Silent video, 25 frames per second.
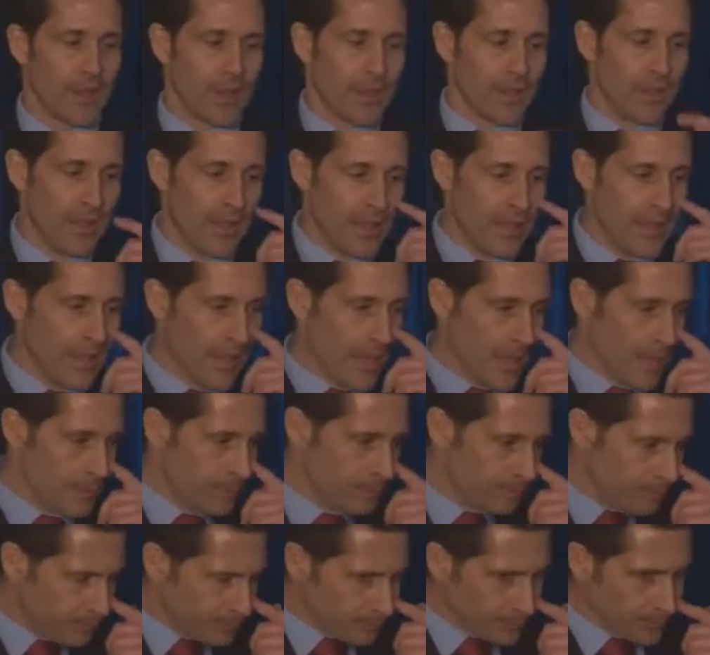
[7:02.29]
The
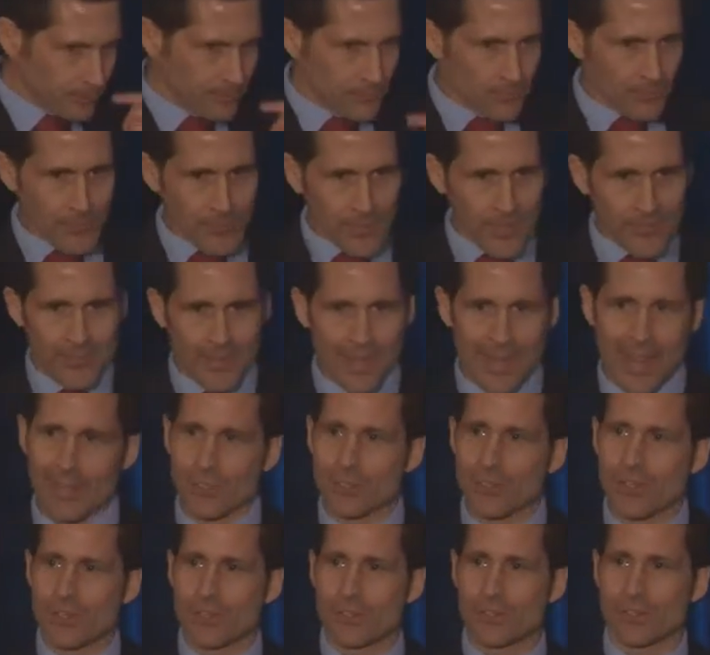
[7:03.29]

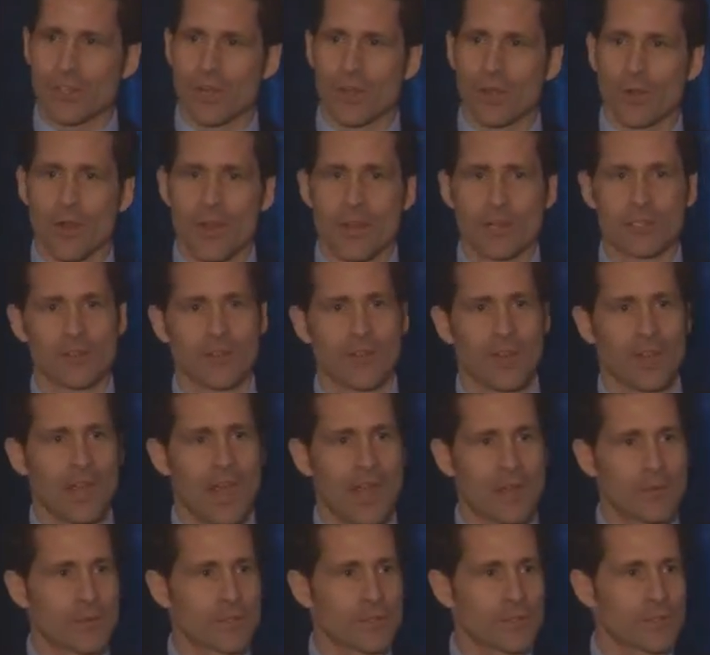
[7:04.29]
next consideration that
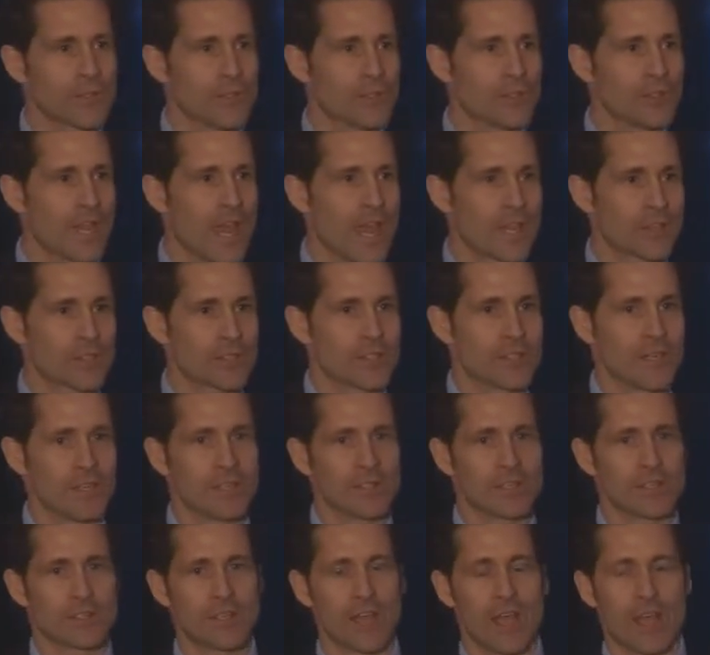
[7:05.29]
I would suggest
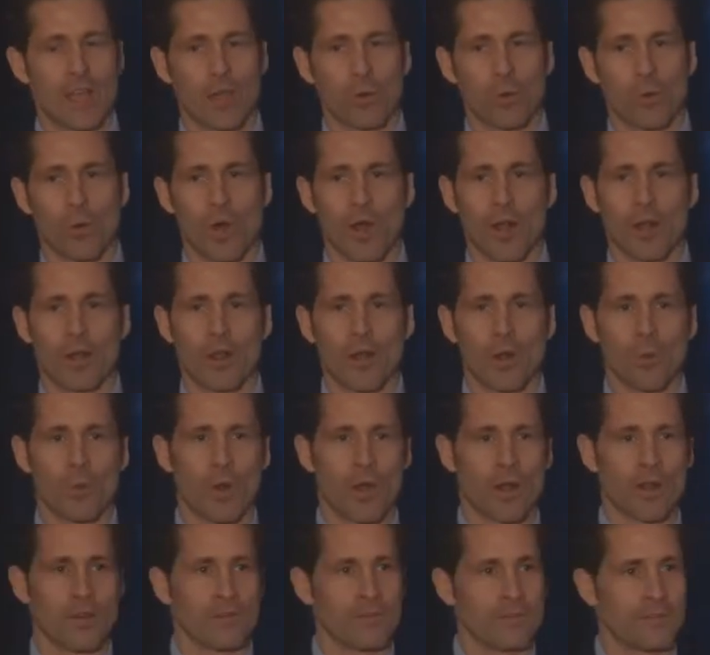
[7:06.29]
is
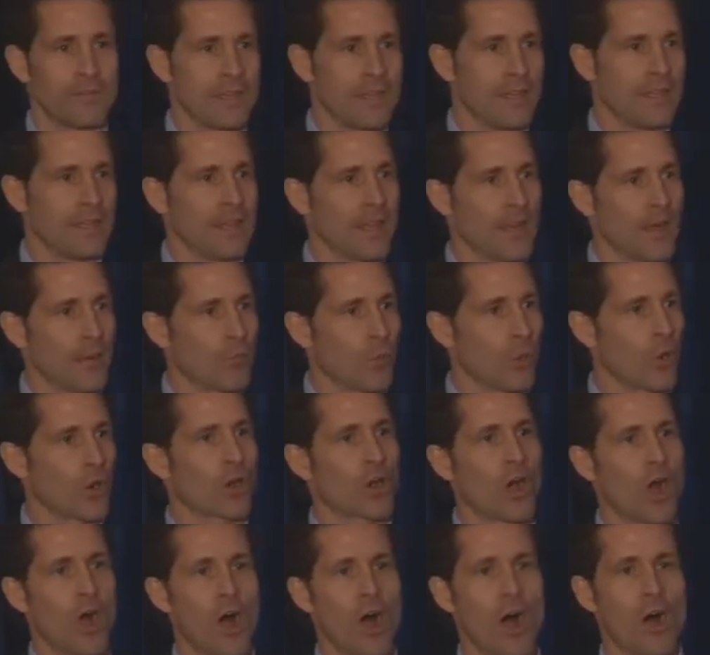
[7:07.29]
one of the more
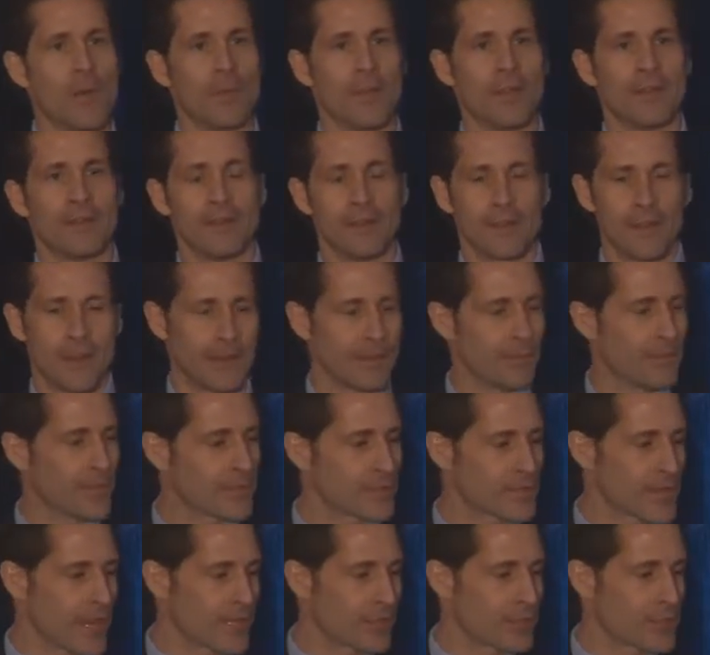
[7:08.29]
common
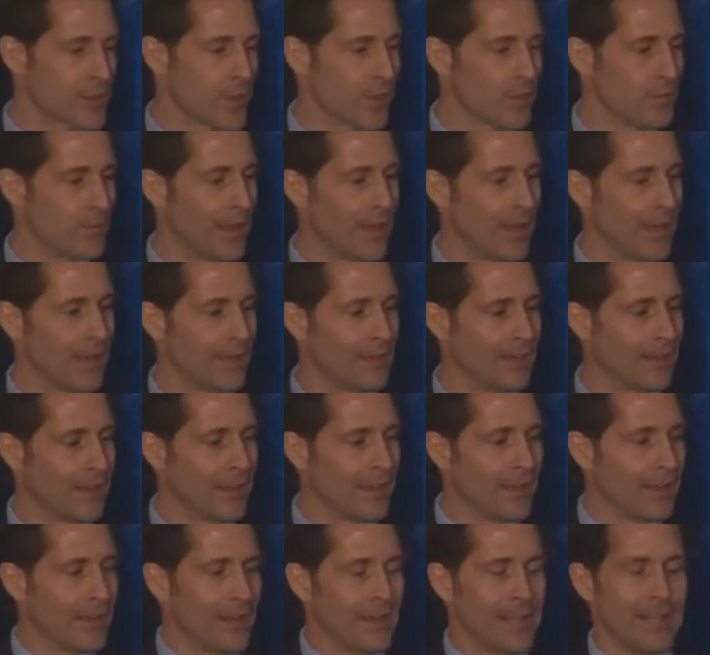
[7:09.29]
mistakes that are made
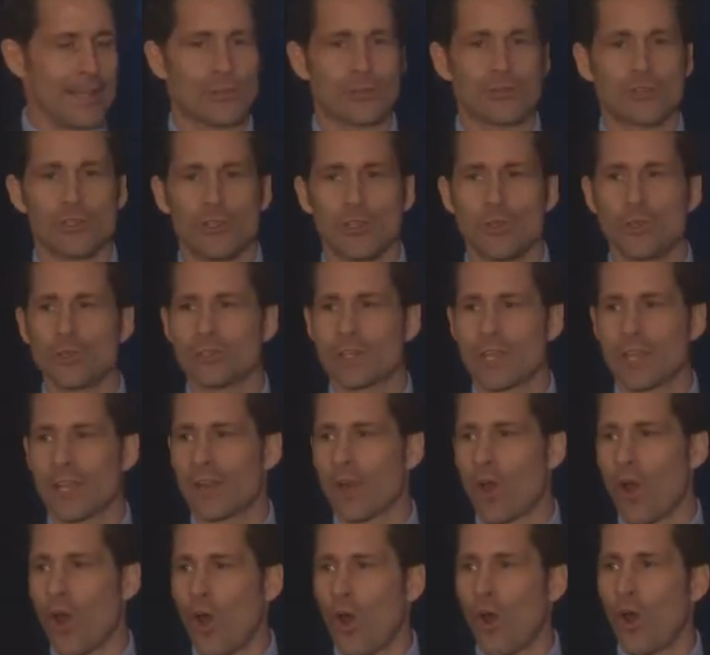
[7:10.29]
is using
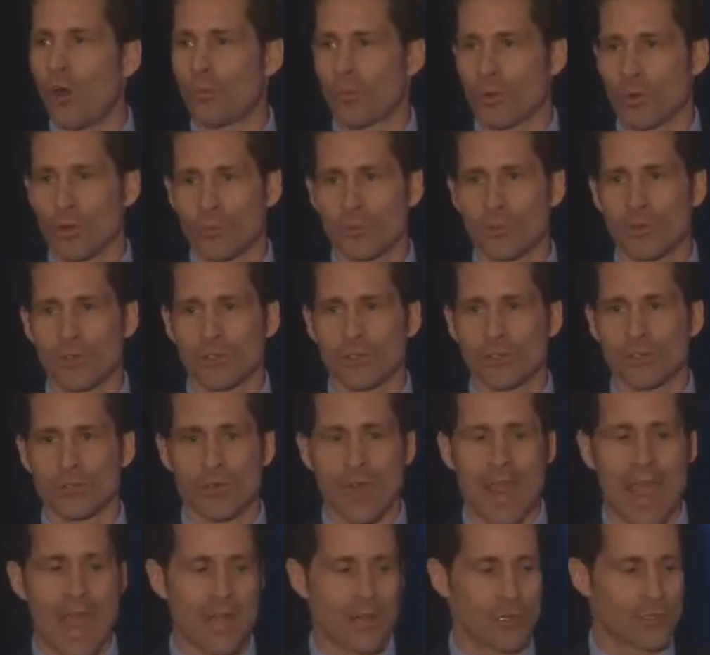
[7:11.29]
an all-purpose
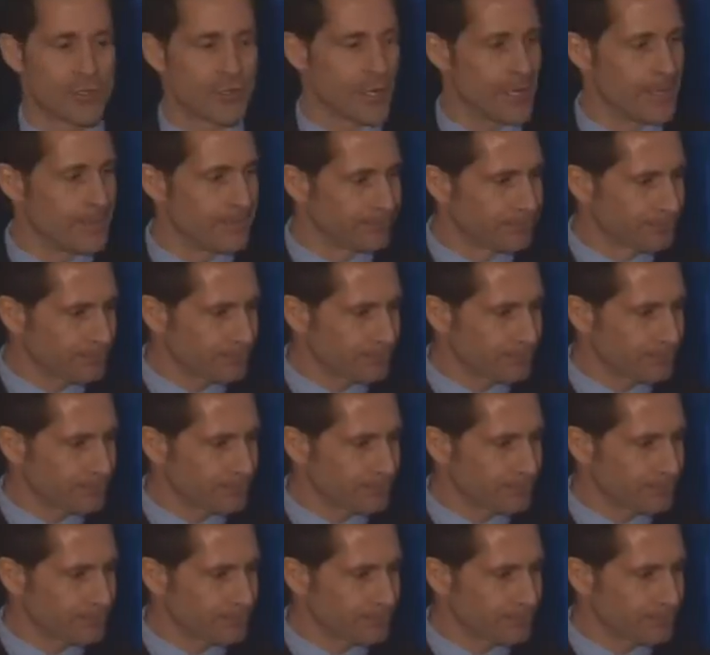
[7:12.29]
strategy.